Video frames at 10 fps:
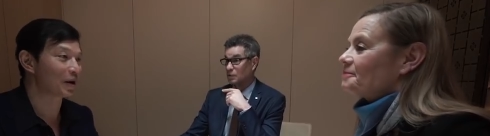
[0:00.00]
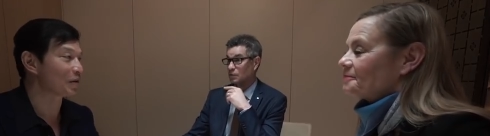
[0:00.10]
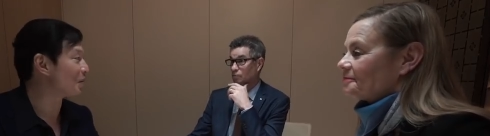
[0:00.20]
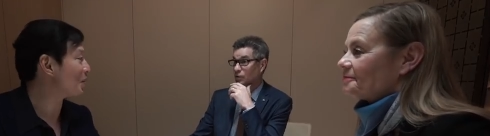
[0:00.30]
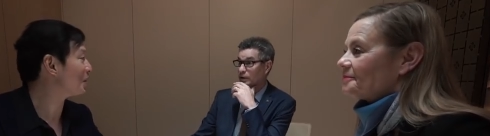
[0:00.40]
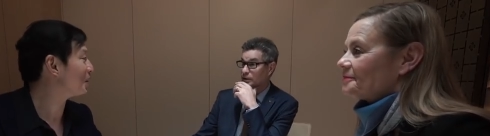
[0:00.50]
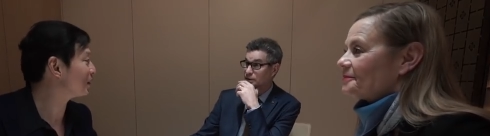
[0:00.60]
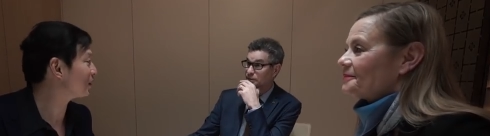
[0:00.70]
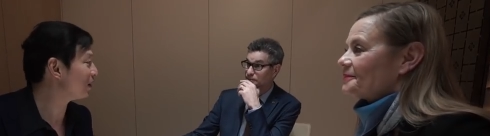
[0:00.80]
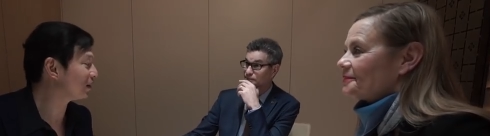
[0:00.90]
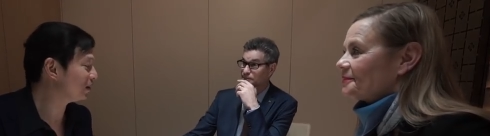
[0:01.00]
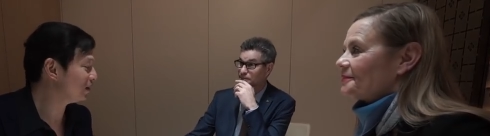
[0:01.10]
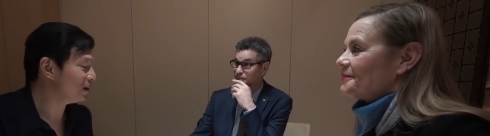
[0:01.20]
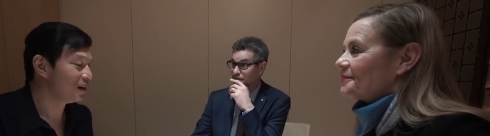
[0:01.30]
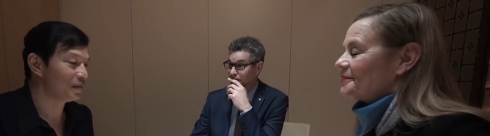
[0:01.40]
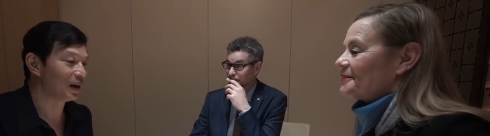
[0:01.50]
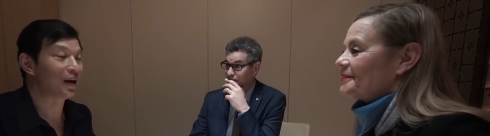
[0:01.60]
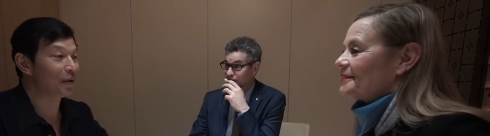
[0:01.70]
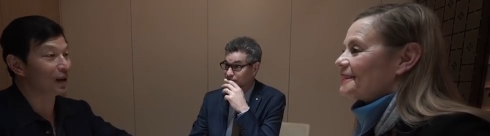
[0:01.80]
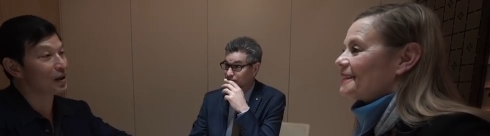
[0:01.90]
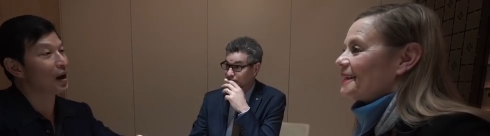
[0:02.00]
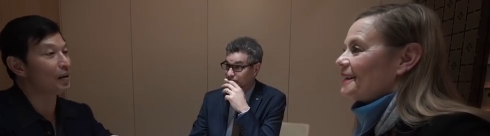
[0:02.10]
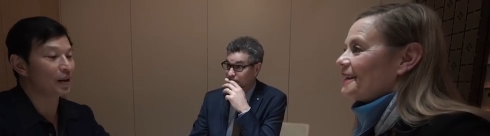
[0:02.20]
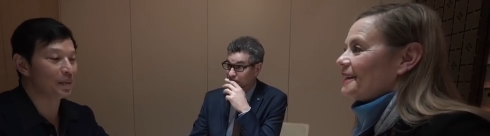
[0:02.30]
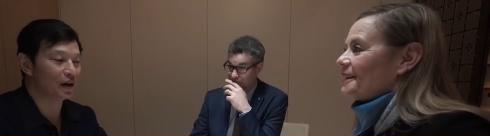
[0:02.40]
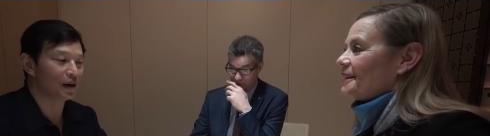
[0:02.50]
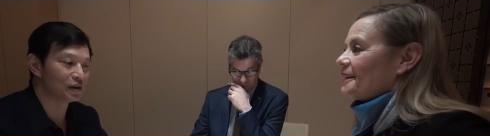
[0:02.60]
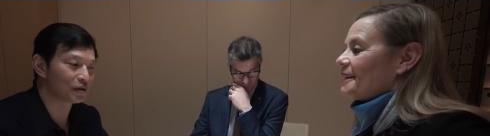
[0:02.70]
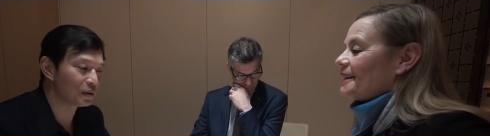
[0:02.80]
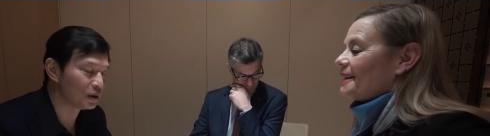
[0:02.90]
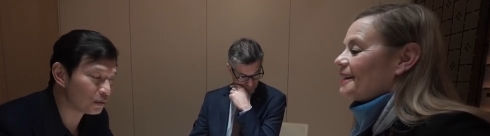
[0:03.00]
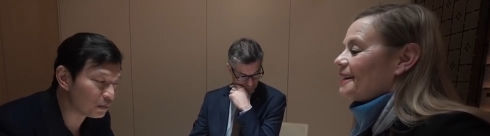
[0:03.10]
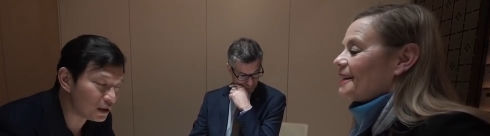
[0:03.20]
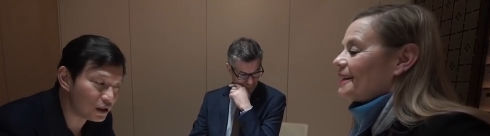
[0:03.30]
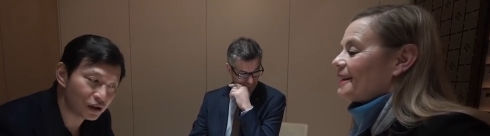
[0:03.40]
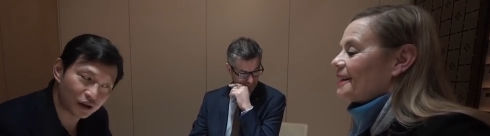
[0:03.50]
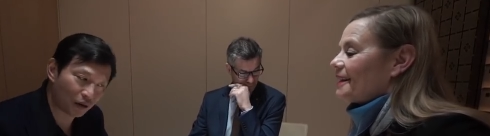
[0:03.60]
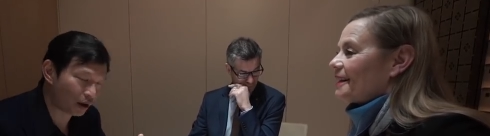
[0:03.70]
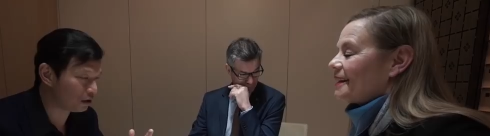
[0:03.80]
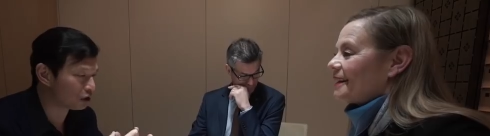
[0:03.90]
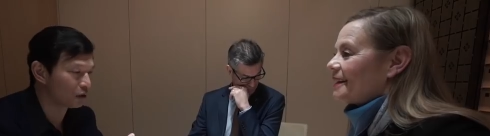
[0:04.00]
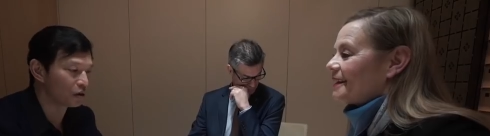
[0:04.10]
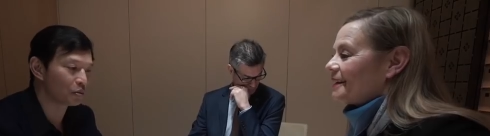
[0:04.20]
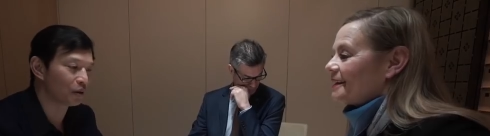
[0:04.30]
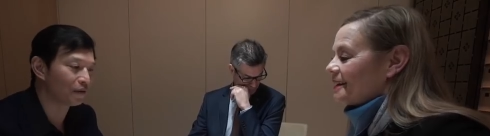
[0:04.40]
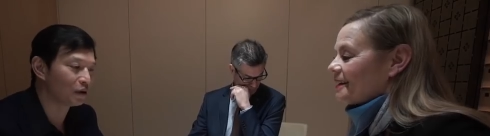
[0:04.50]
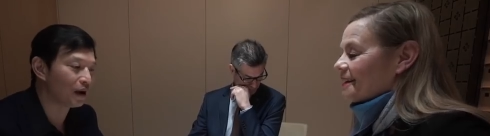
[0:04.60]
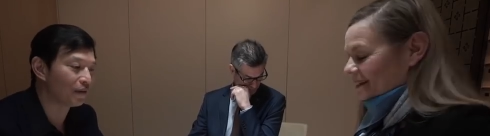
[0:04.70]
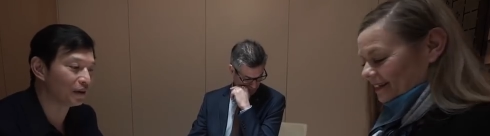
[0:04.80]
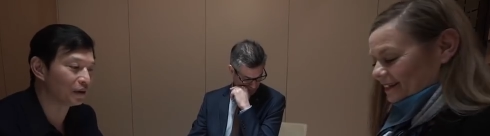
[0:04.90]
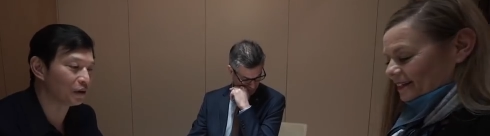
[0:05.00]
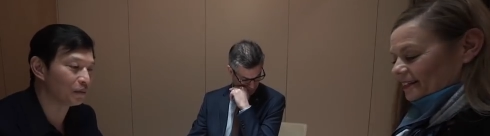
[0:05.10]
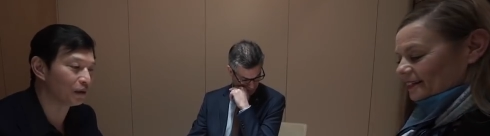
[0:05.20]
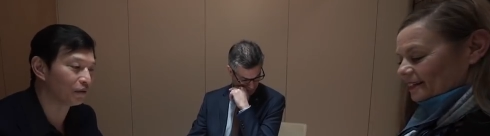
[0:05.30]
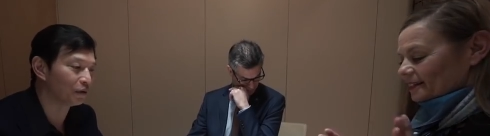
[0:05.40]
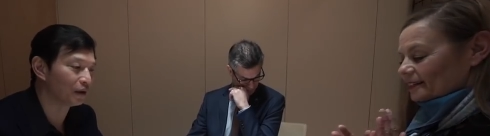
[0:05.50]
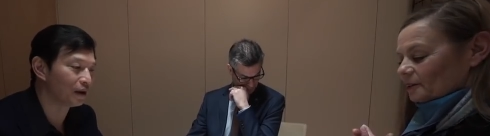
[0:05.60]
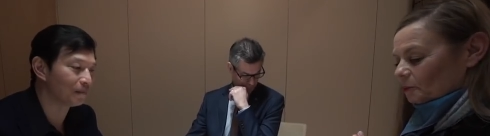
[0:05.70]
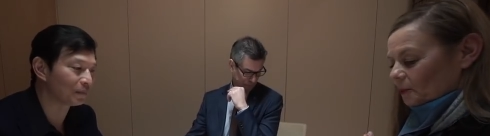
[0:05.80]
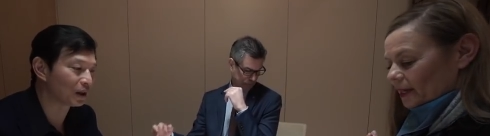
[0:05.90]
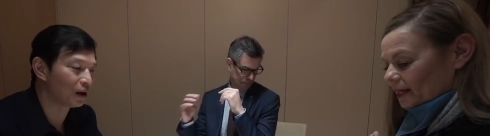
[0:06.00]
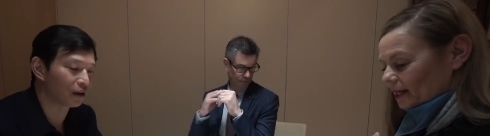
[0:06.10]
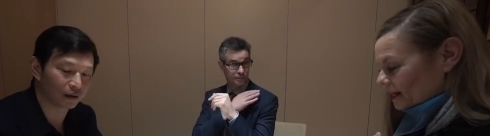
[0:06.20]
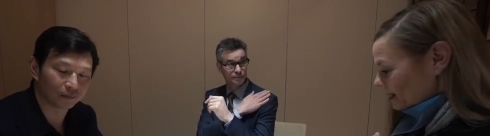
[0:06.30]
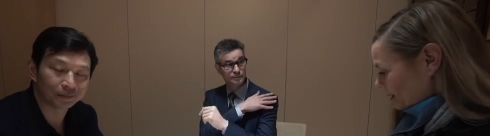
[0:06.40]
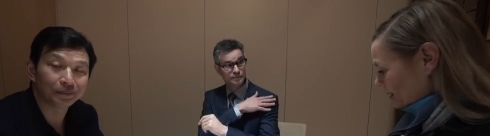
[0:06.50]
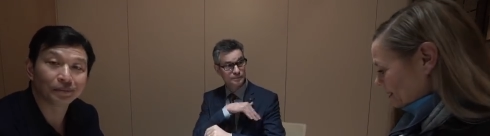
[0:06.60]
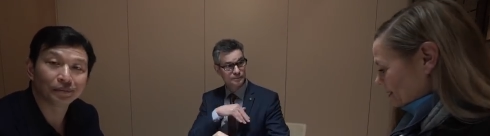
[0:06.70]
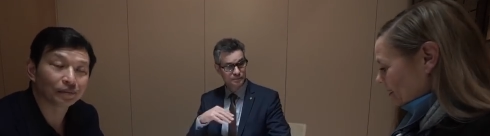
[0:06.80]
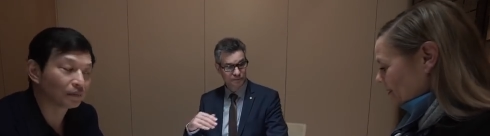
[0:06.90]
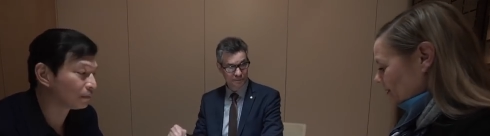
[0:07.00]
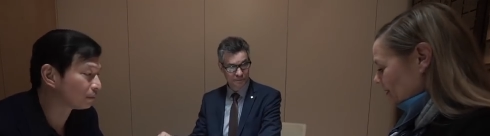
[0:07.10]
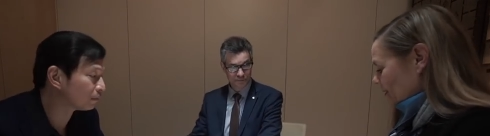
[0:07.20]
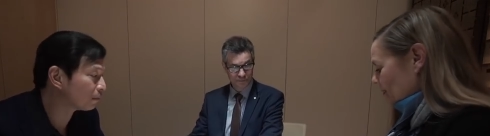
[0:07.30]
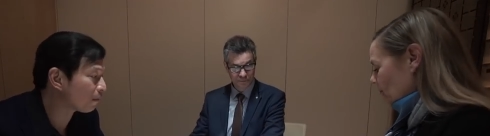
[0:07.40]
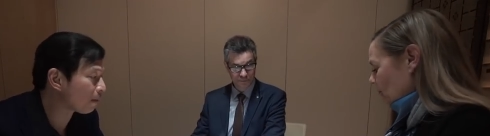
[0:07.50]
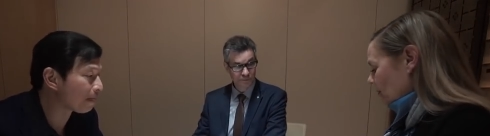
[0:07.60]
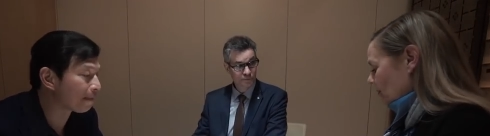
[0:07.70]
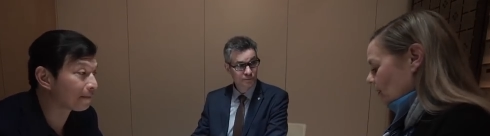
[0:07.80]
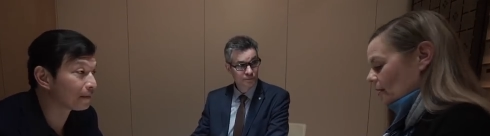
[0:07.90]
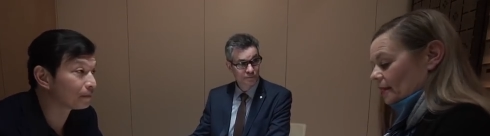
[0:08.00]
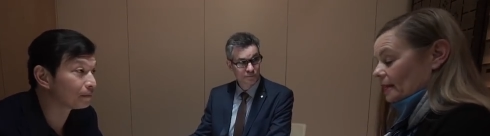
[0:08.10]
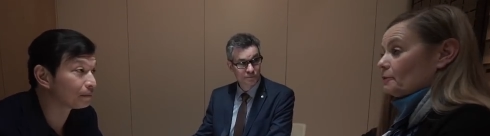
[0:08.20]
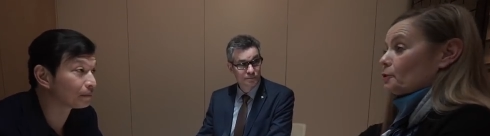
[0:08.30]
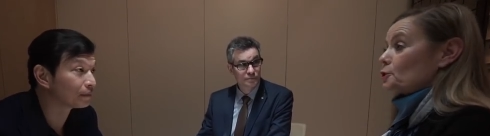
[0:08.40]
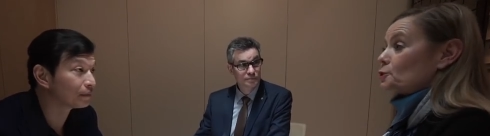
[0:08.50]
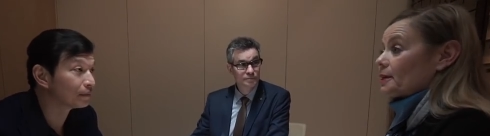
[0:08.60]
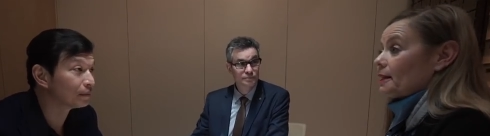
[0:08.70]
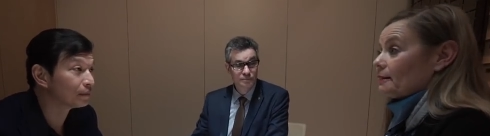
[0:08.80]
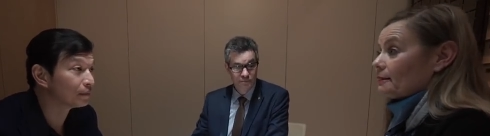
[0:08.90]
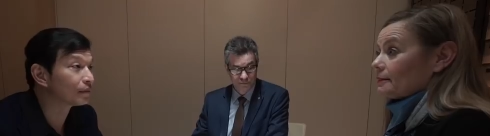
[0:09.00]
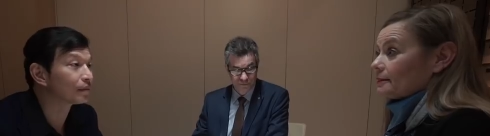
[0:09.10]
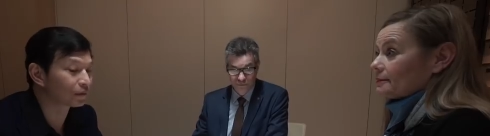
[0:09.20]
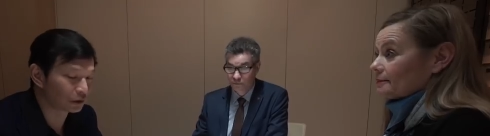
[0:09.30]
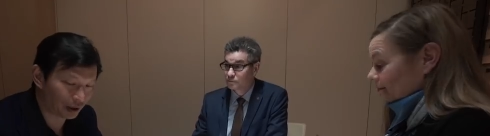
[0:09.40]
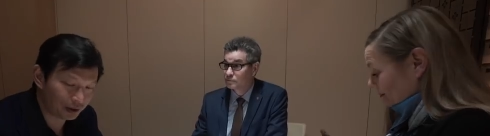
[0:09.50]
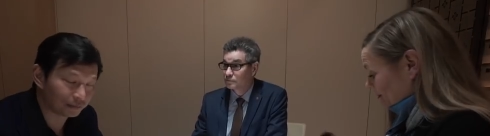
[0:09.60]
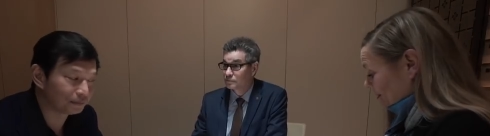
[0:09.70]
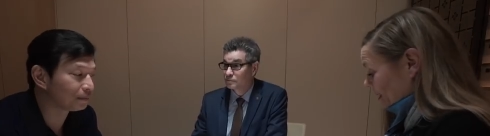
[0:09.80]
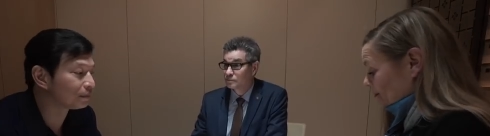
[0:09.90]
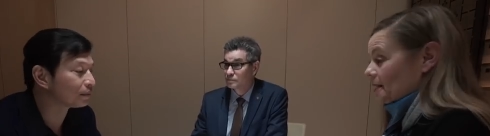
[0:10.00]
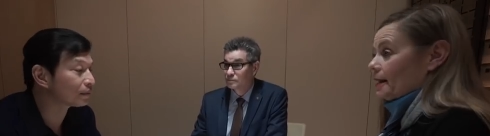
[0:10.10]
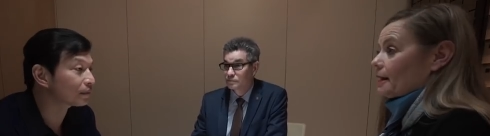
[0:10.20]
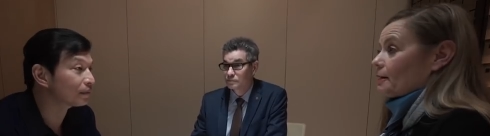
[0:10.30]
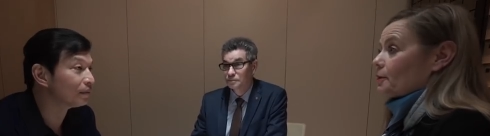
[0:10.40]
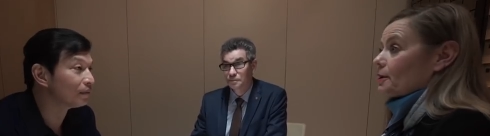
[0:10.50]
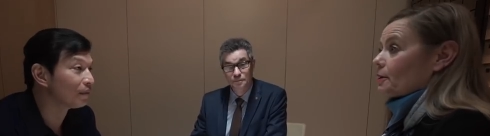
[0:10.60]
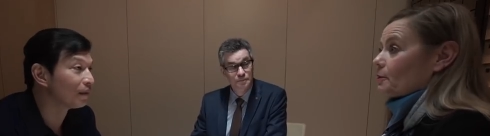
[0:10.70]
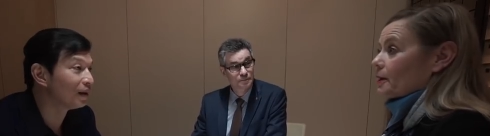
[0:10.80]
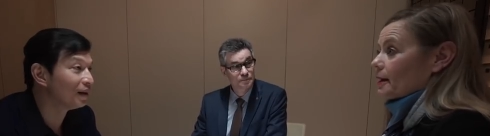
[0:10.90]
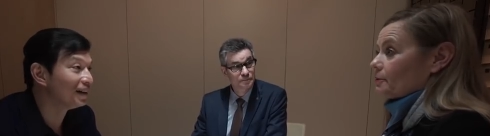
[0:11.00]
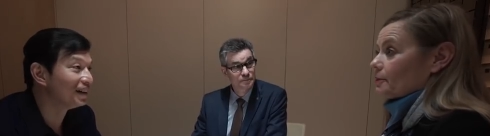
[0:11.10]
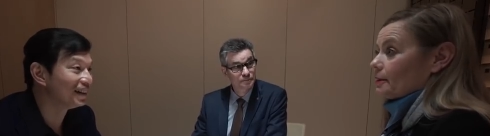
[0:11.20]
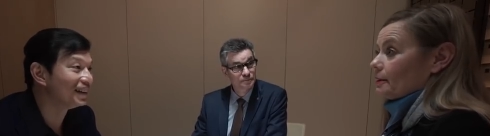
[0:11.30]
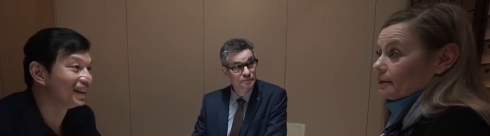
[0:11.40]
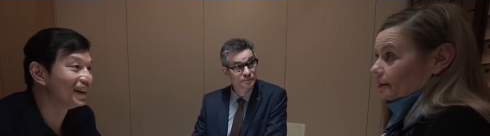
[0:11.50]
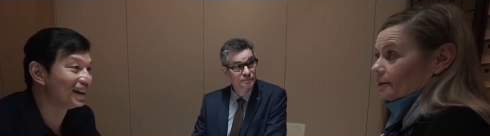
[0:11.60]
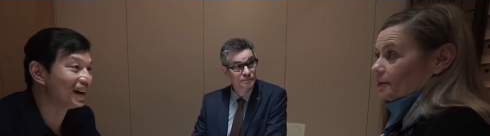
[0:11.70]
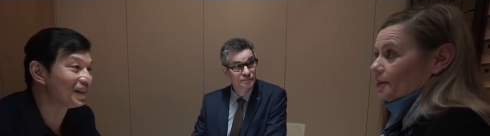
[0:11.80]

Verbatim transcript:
Speaker 1: micro Right. Correct. But anyway, let, I, let me not interrupt you. Please go ahead and show us whatever you have under your beautiful. Um,
Speaker 2: we'll start with an anniversary. Great. Seems like every year we have a, an